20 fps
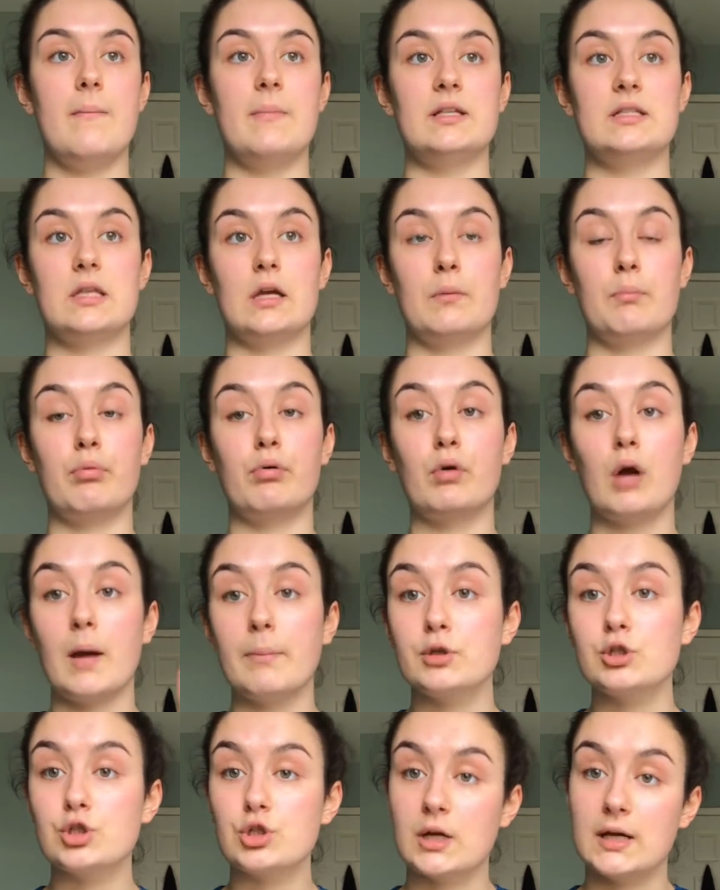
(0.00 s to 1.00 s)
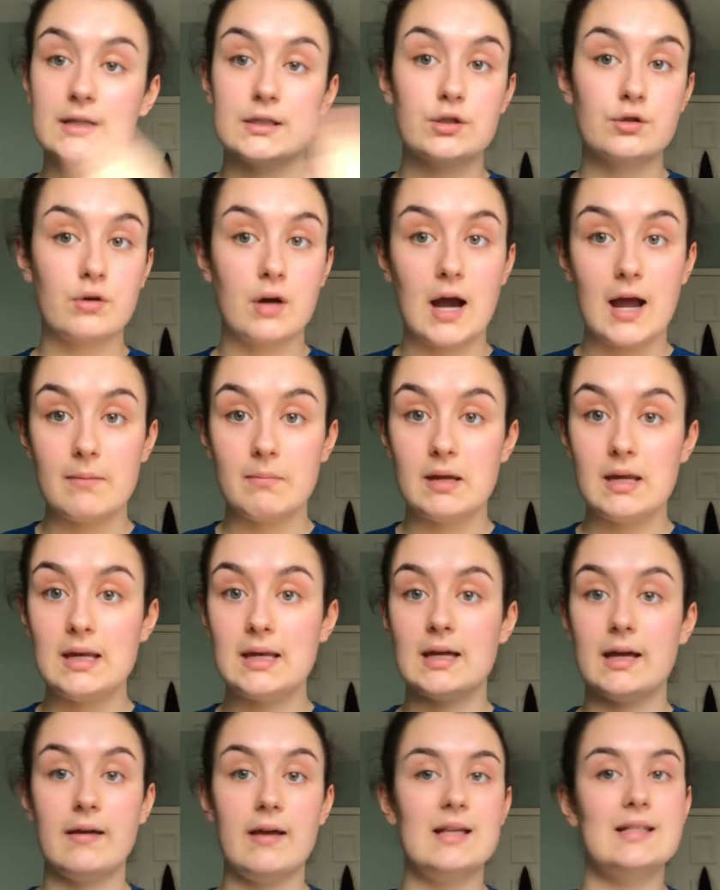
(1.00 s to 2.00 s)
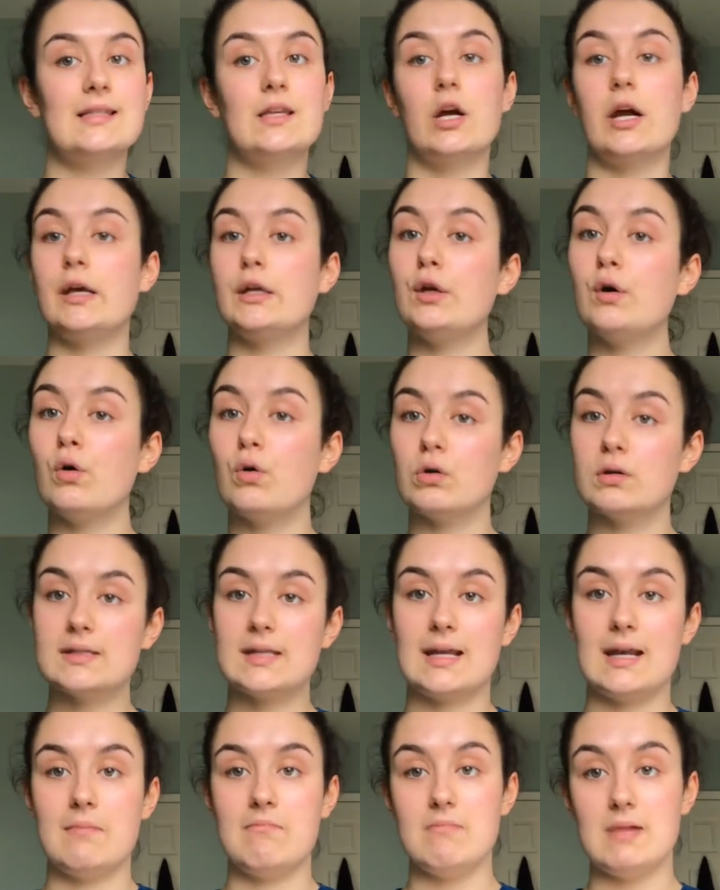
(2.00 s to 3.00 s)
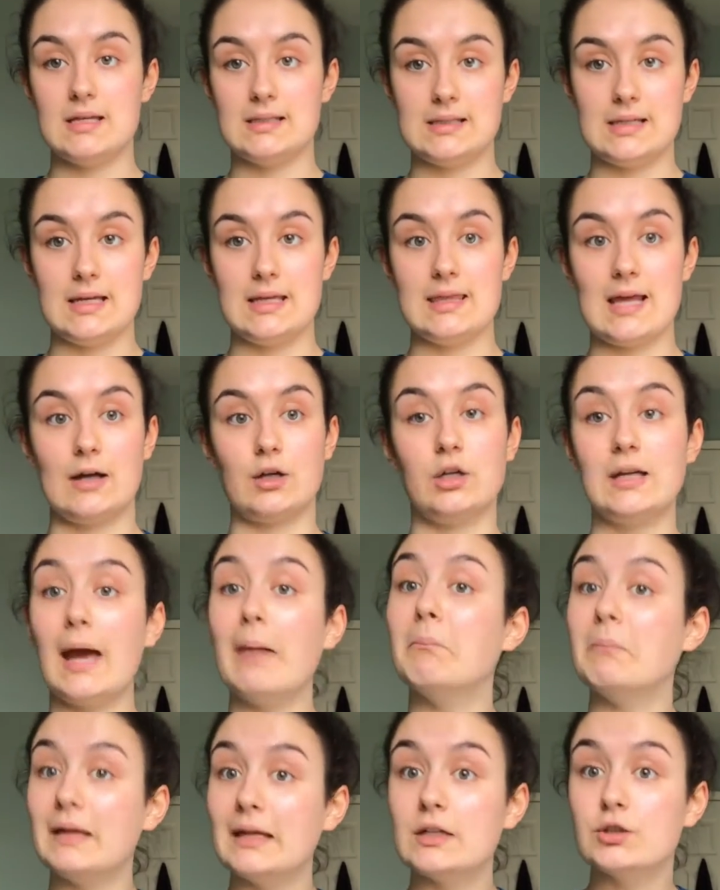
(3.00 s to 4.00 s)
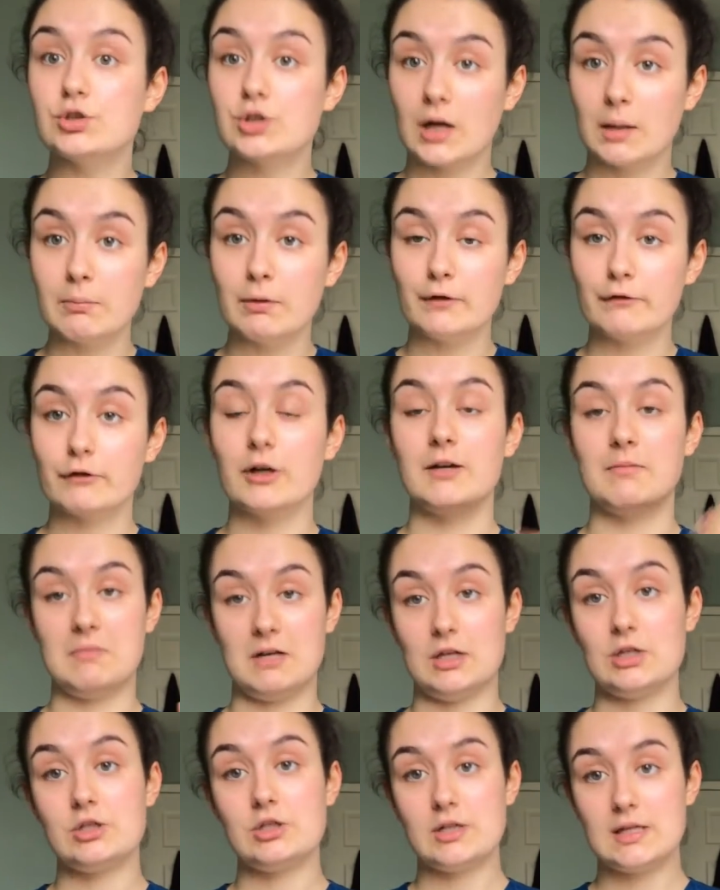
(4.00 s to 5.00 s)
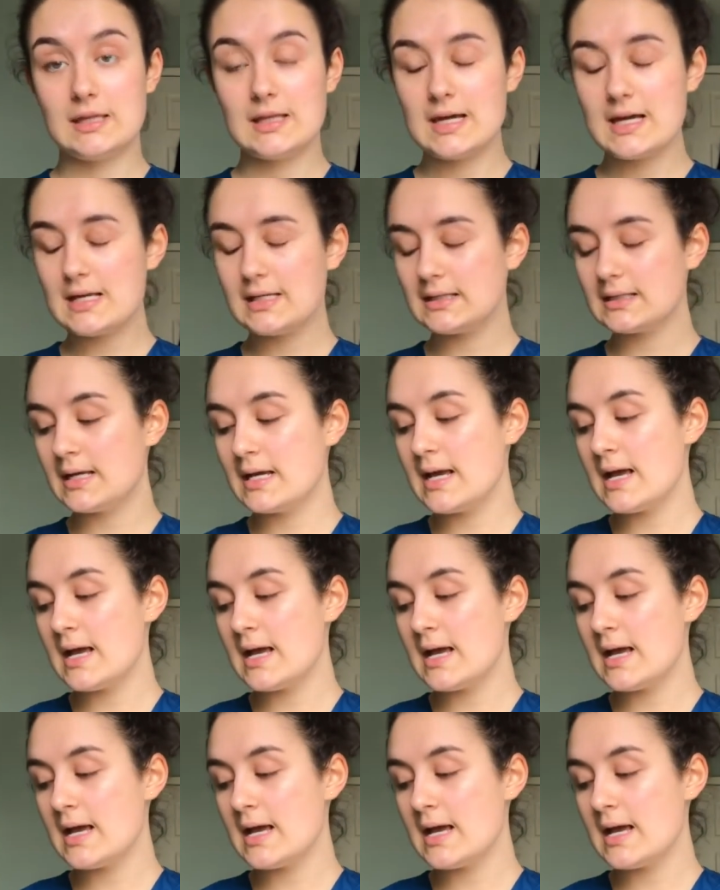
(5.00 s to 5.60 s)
Is there proper transcribing? Is there any holes that I'm missing that could get me in trouble for administering this?